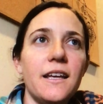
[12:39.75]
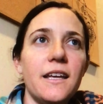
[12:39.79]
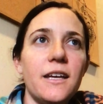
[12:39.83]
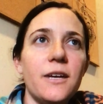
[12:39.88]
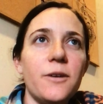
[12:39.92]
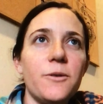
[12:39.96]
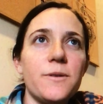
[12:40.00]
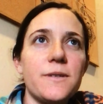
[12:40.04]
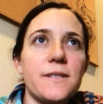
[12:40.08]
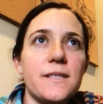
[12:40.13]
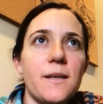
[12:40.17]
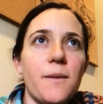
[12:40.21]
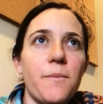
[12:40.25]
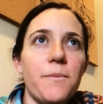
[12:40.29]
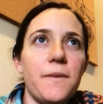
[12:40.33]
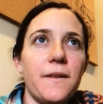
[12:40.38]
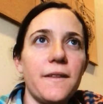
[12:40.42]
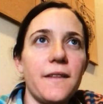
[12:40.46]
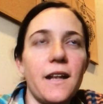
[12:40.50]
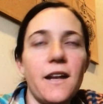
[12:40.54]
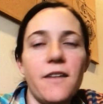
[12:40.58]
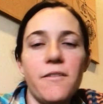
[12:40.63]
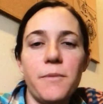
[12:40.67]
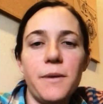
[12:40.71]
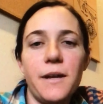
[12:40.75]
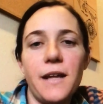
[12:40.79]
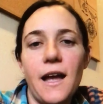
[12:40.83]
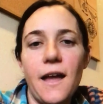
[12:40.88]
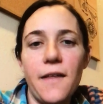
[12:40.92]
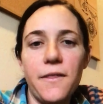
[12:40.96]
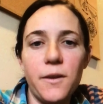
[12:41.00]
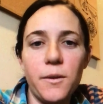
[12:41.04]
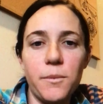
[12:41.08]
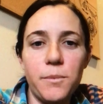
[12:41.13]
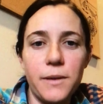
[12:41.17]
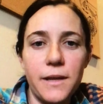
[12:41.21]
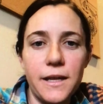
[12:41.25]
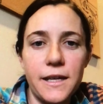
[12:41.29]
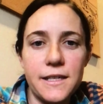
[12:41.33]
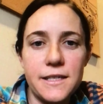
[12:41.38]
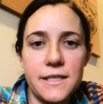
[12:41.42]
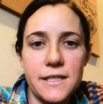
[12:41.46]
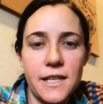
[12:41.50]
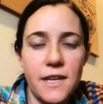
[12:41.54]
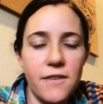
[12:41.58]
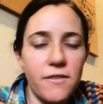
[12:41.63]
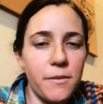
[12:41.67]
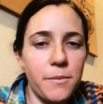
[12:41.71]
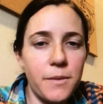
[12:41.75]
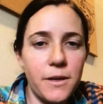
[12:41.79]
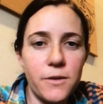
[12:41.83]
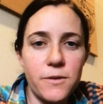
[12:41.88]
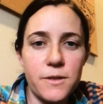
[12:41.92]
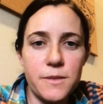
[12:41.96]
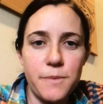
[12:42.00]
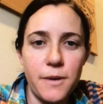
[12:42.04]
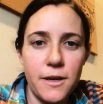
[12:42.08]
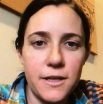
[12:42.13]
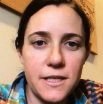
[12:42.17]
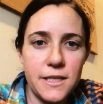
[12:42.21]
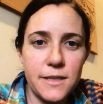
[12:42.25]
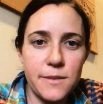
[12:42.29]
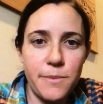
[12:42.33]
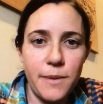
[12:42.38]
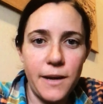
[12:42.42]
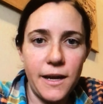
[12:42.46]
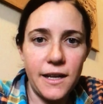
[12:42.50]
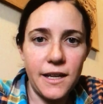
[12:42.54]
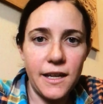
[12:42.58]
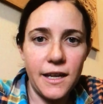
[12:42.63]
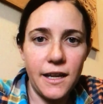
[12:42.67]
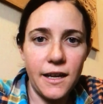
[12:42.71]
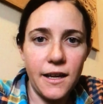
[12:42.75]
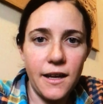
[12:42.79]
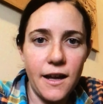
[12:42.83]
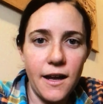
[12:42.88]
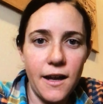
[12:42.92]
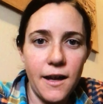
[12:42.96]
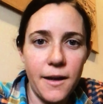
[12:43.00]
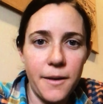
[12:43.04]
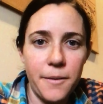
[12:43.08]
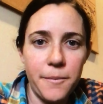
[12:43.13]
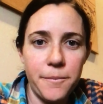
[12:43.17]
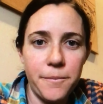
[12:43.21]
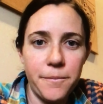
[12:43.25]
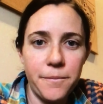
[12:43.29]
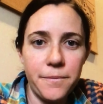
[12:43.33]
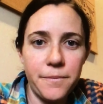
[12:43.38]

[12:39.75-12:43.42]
it was something that everybody had their place and everybody was participating. Um,